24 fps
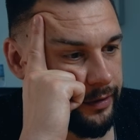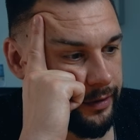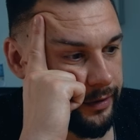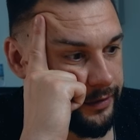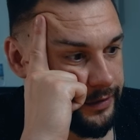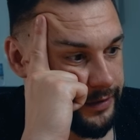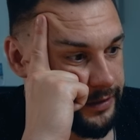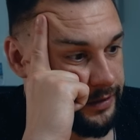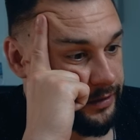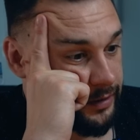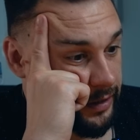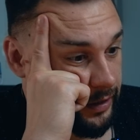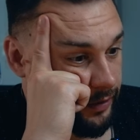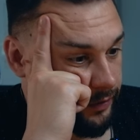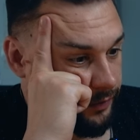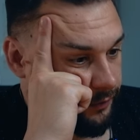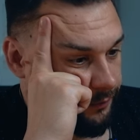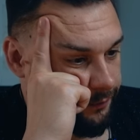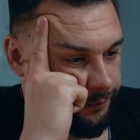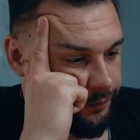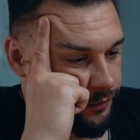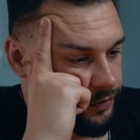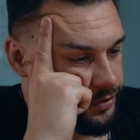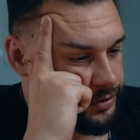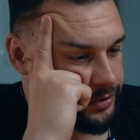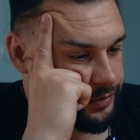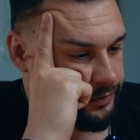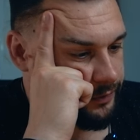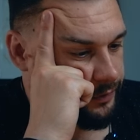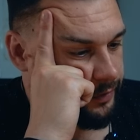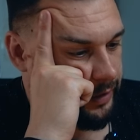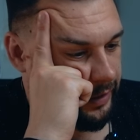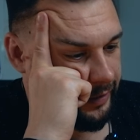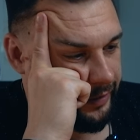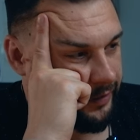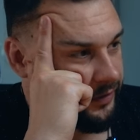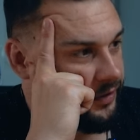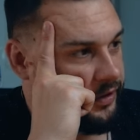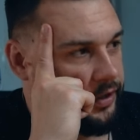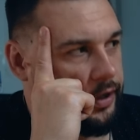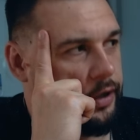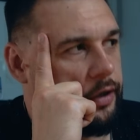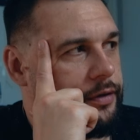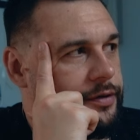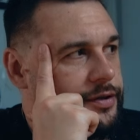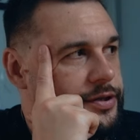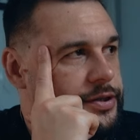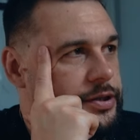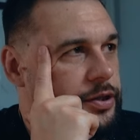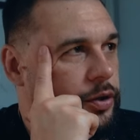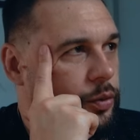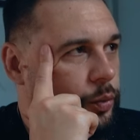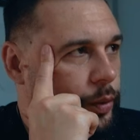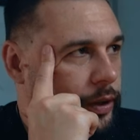he said like first like year or so